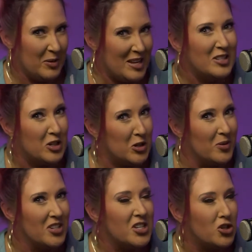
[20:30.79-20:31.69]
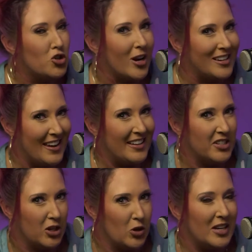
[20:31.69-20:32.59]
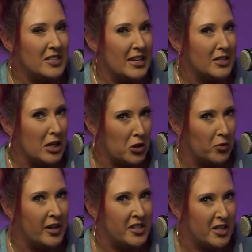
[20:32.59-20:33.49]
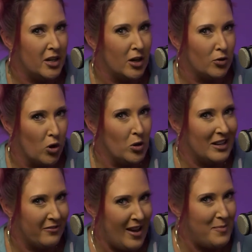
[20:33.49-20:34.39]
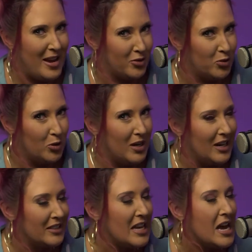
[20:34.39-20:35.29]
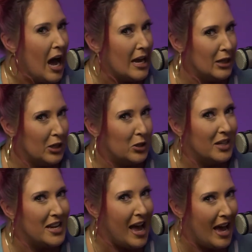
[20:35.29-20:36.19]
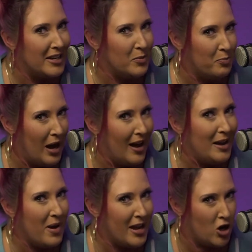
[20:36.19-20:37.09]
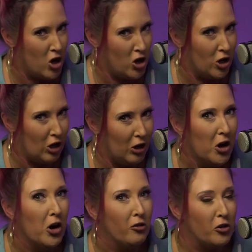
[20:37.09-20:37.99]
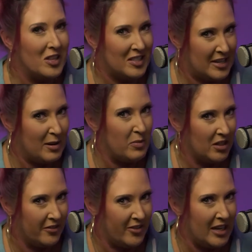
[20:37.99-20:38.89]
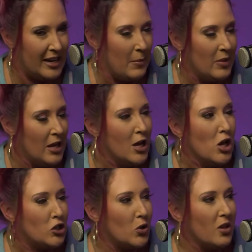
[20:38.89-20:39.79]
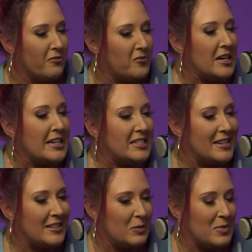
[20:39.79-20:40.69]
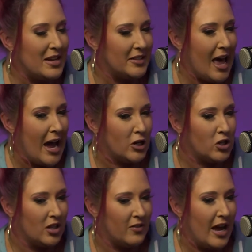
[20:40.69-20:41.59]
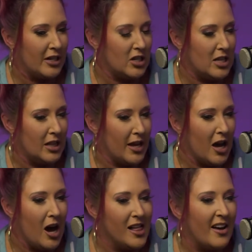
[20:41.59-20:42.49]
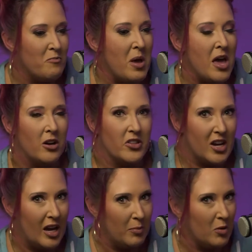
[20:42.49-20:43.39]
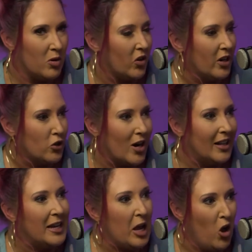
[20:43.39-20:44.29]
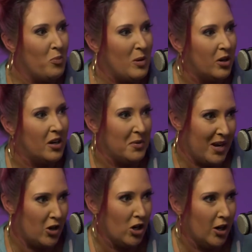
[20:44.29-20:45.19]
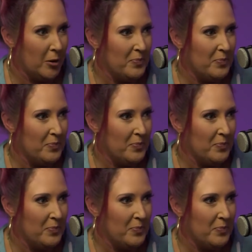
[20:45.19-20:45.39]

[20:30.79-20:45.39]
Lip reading: It's huge. It's gigantic, you guys. It is a 3-tiered rolling Fat Max toolbox. I literally had to buy my car for this damn thing to fit in it. So the funniest thing to me is actually the fact that like I'll have men all the time come over and try to like help me put it in my car.